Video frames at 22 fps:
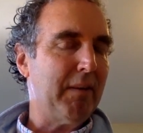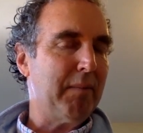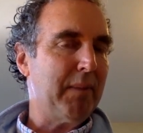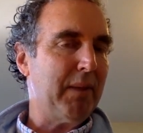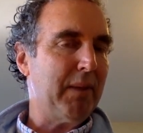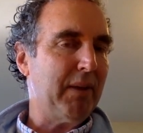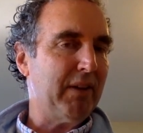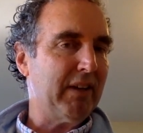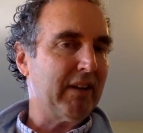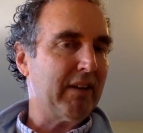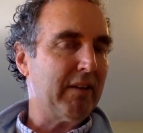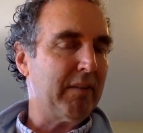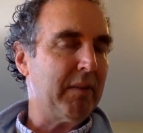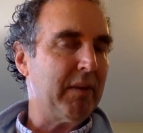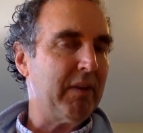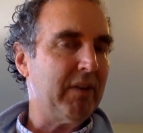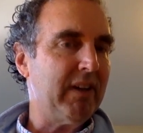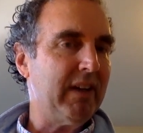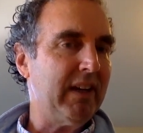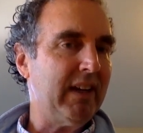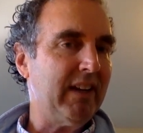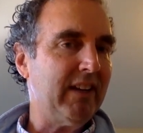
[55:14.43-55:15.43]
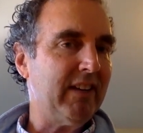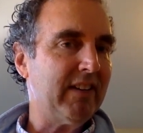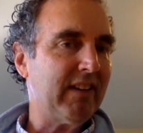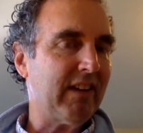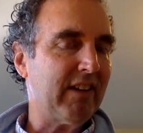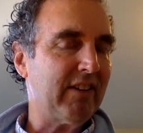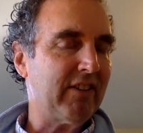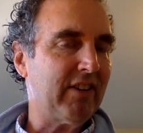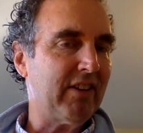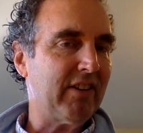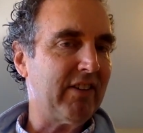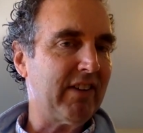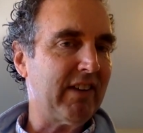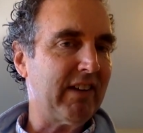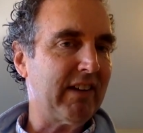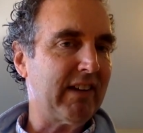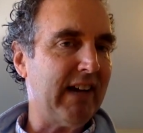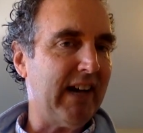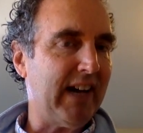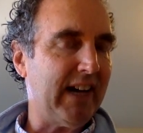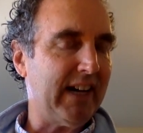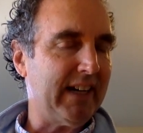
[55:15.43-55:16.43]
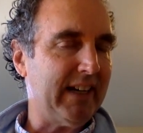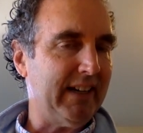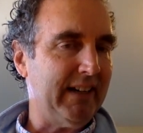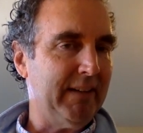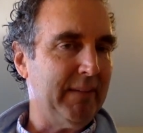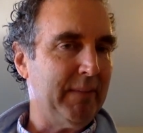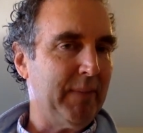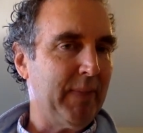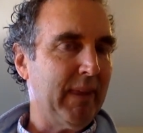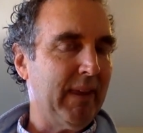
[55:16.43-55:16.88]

building communities such as in Ghana,